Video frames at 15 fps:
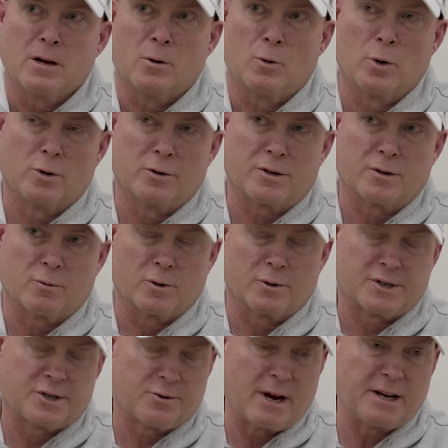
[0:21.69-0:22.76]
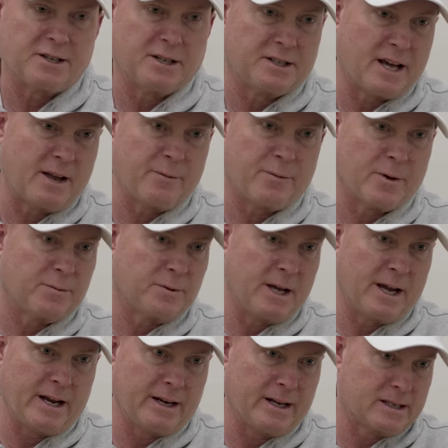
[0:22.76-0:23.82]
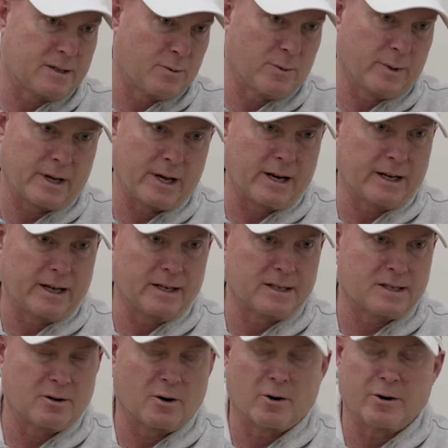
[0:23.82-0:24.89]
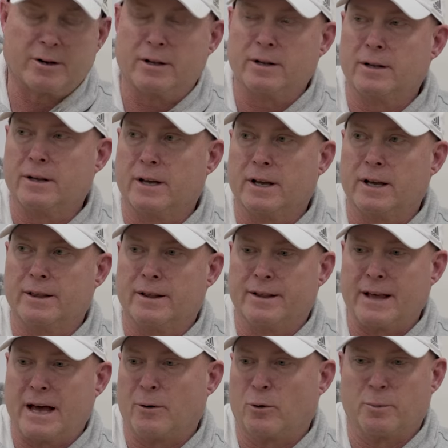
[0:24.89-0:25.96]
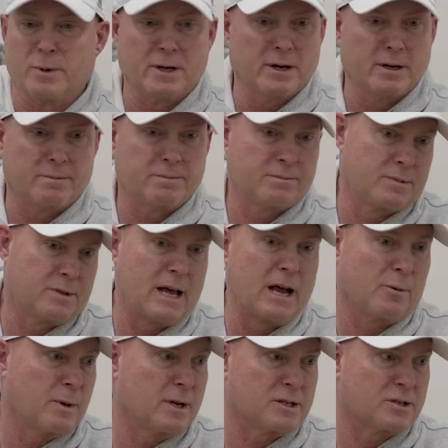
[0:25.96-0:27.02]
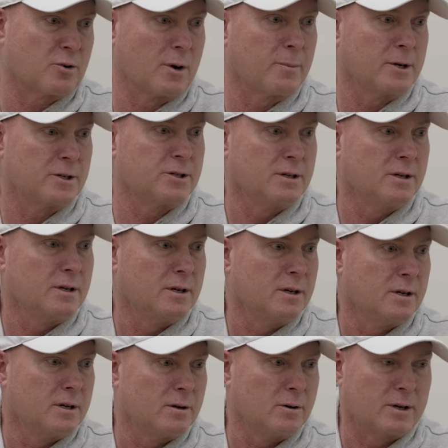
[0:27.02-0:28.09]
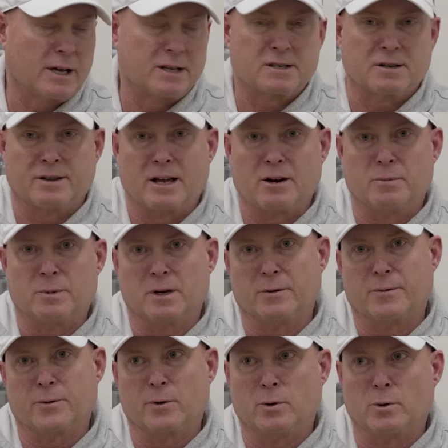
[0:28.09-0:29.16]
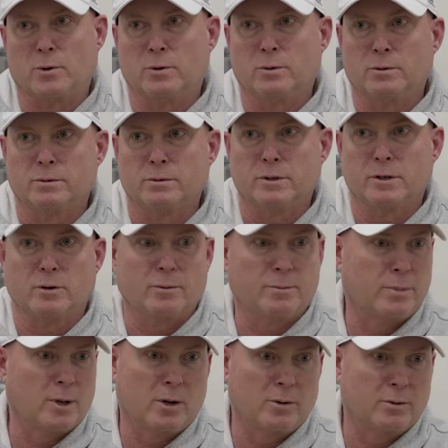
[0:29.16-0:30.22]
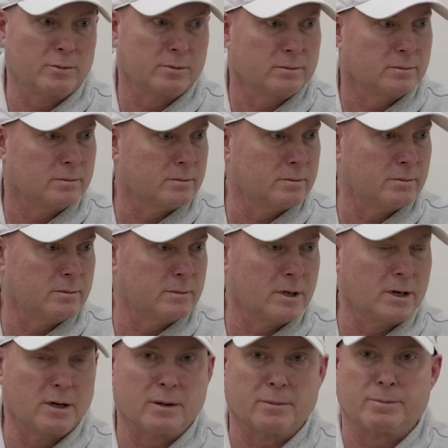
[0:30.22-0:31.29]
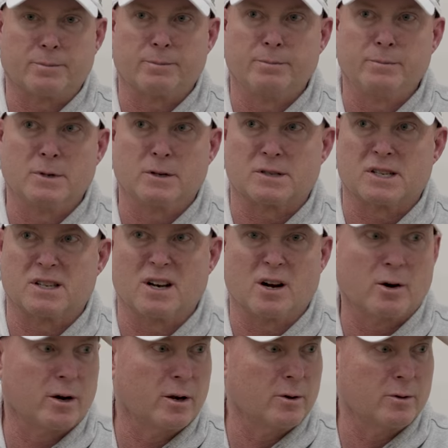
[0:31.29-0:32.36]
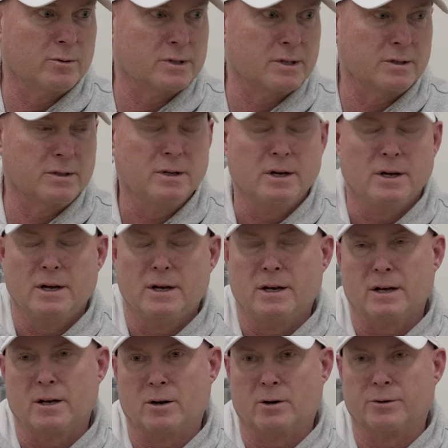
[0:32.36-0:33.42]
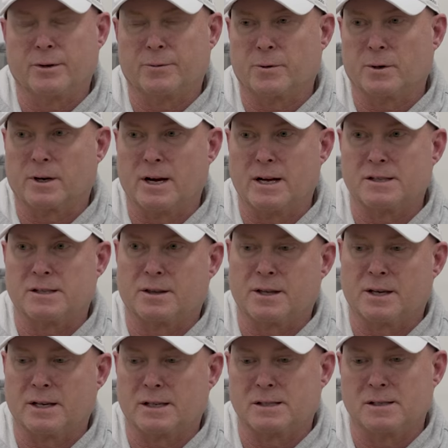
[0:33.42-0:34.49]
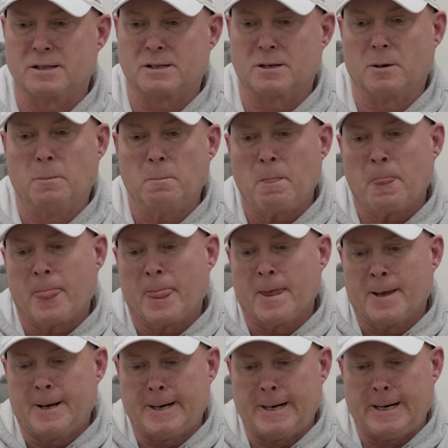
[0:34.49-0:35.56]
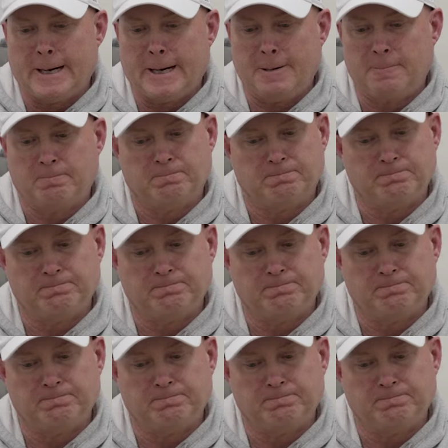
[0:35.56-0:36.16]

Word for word: we'll, we'll stretch at 10:15. That's when we kind of get started, and then that'll be a that'll be a scrimmage. Okay, so that'll be a full you know, blown, uh, you know, scenarios and, and all different kinds of things. And so, um,